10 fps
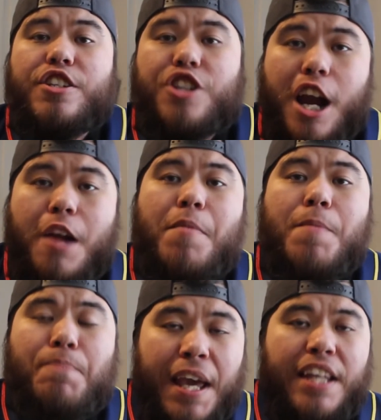Jeremy
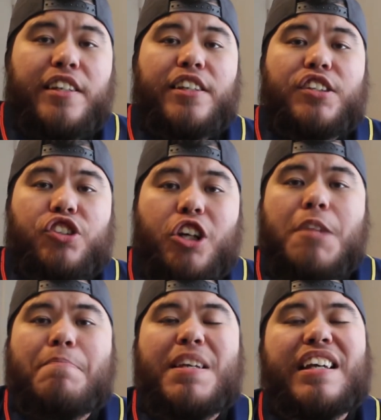Peña is going
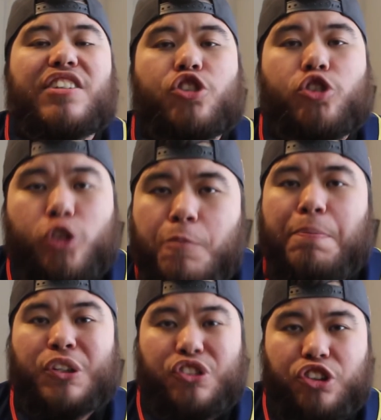to be a
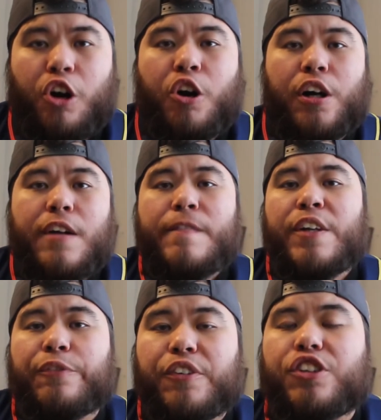superstar
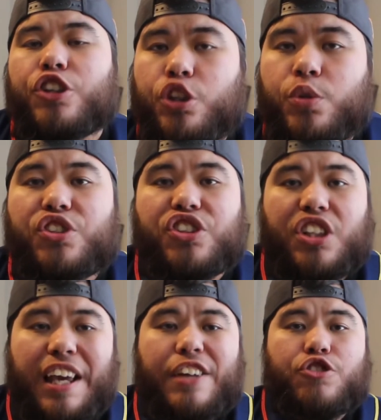for the Houston
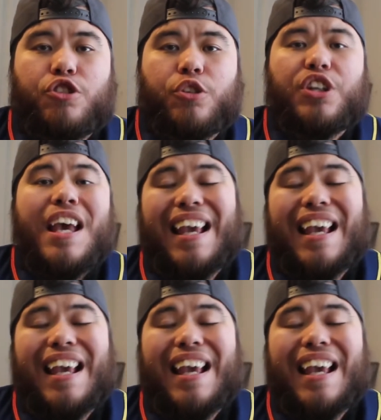Astros.